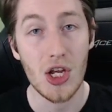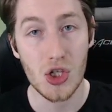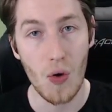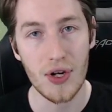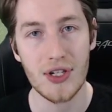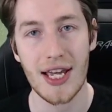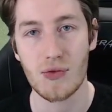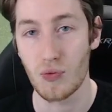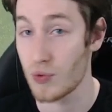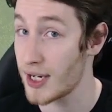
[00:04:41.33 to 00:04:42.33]
Token decks
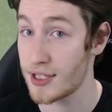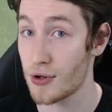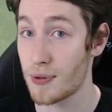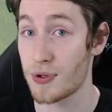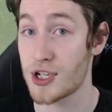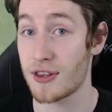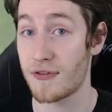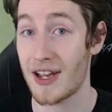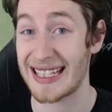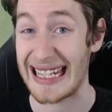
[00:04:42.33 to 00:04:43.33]
really don't appreciate the
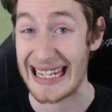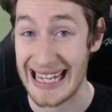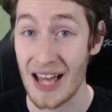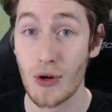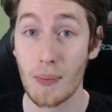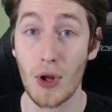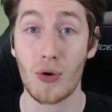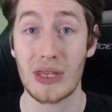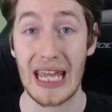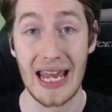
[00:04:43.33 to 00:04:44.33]
fact that they cannot
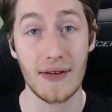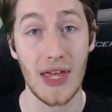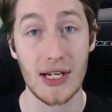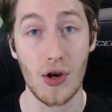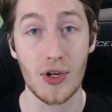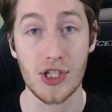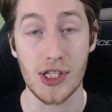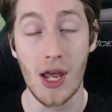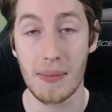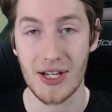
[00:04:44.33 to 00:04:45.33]
block with any of their
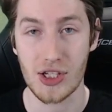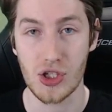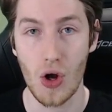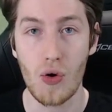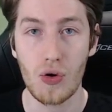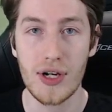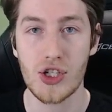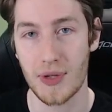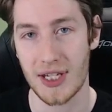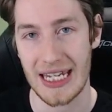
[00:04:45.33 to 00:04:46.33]
tokens, because no
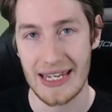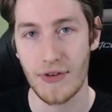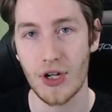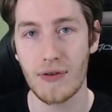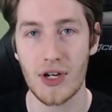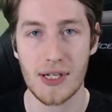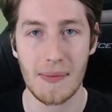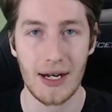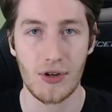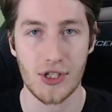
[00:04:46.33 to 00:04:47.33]
creature with an even converted
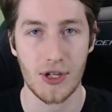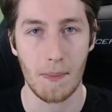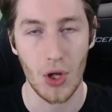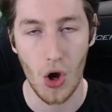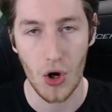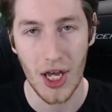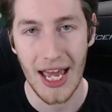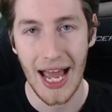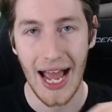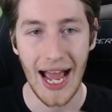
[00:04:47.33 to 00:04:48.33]
mana cost can block,
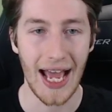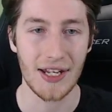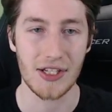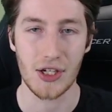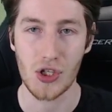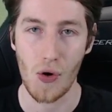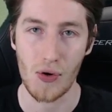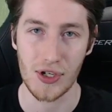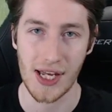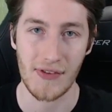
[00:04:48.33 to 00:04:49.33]
and
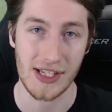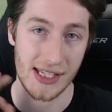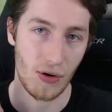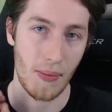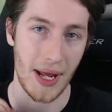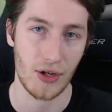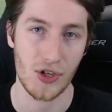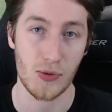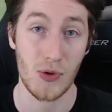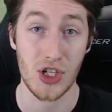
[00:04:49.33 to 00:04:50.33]
tokens have a 0 mana
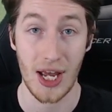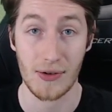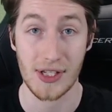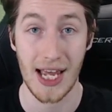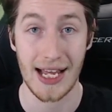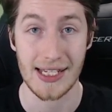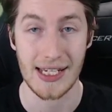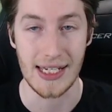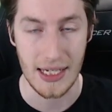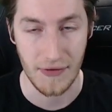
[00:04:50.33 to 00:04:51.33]
cost, which counts as
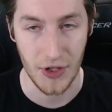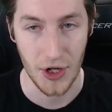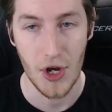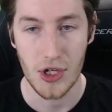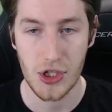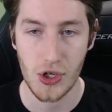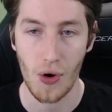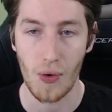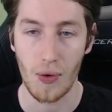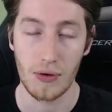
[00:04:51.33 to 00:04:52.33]
even.
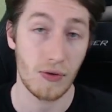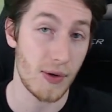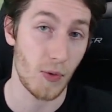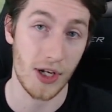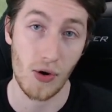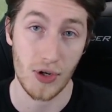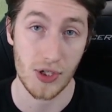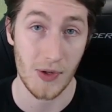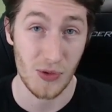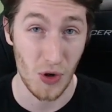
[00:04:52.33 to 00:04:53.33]
So green-white
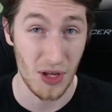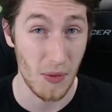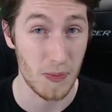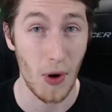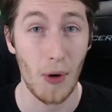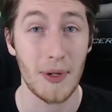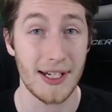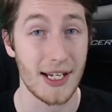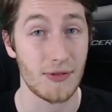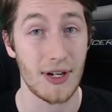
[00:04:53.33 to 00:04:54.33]
tokens, which is one of the most popular
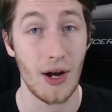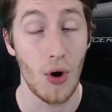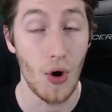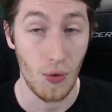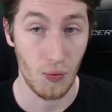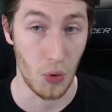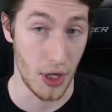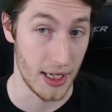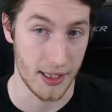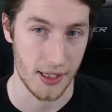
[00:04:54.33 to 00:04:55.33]
decks right now,
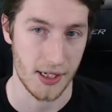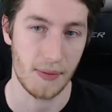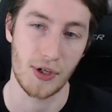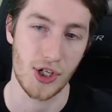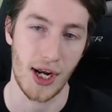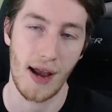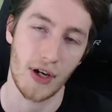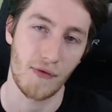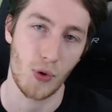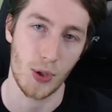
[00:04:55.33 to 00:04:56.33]
really doesn't appreciate
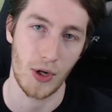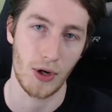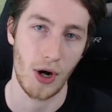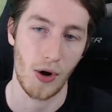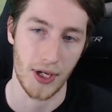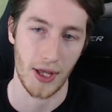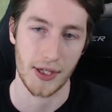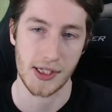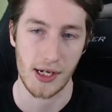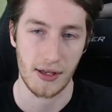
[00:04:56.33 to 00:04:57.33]
having a Void Winnower on the other
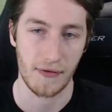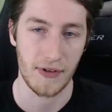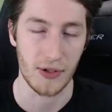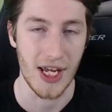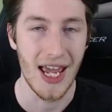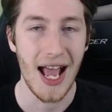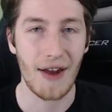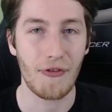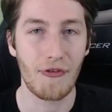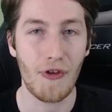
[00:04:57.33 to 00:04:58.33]
side of the field.
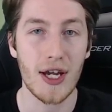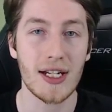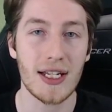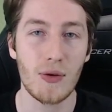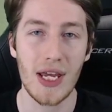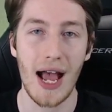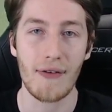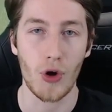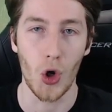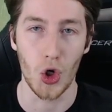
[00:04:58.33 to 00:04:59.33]
And finally, we
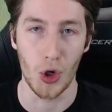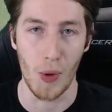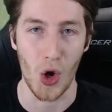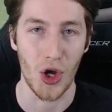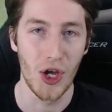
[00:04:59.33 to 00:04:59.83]
have Ulamog,